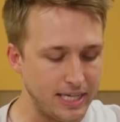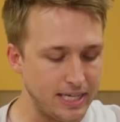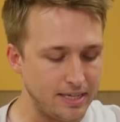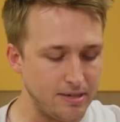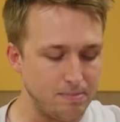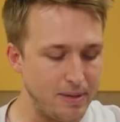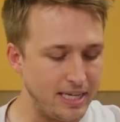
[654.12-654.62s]

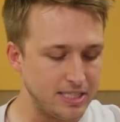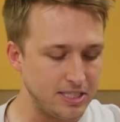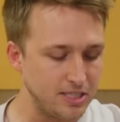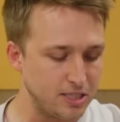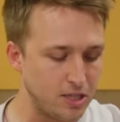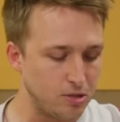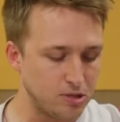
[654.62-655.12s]
kid,
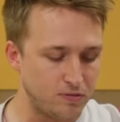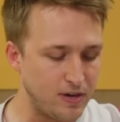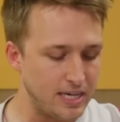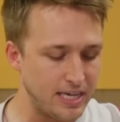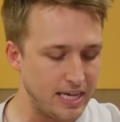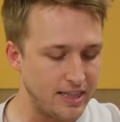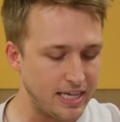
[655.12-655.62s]
Mason's close
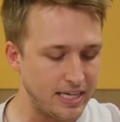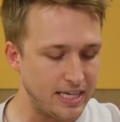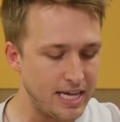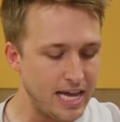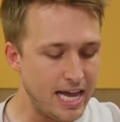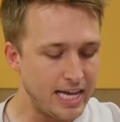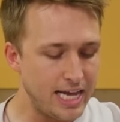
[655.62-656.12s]
friend I think,
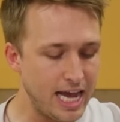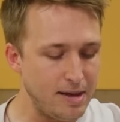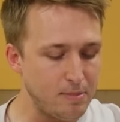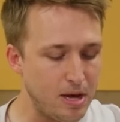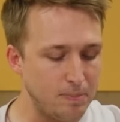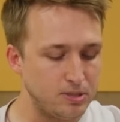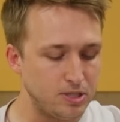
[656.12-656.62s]

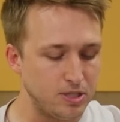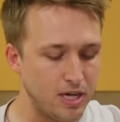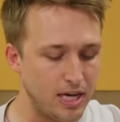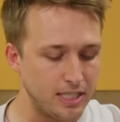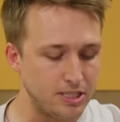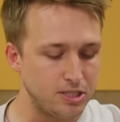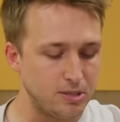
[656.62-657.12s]
came up to
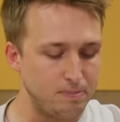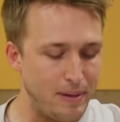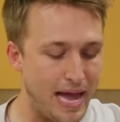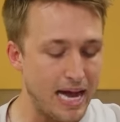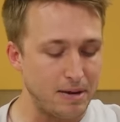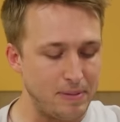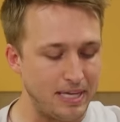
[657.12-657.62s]
us to
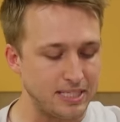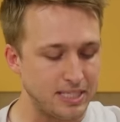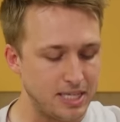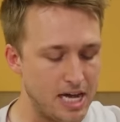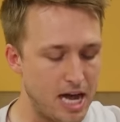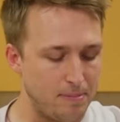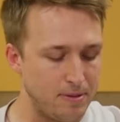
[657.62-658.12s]
back
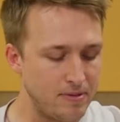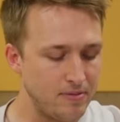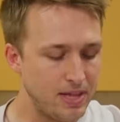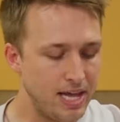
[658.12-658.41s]
Mason up.